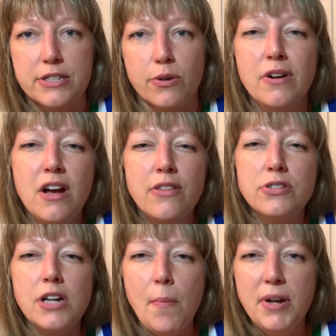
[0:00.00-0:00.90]
So there's
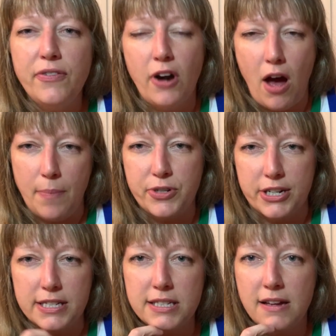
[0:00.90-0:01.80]
a couple different
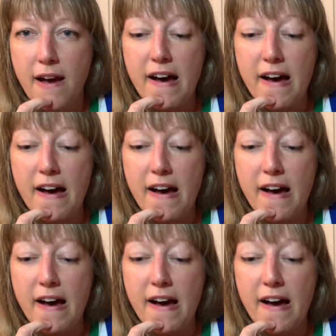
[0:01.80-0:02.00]
options.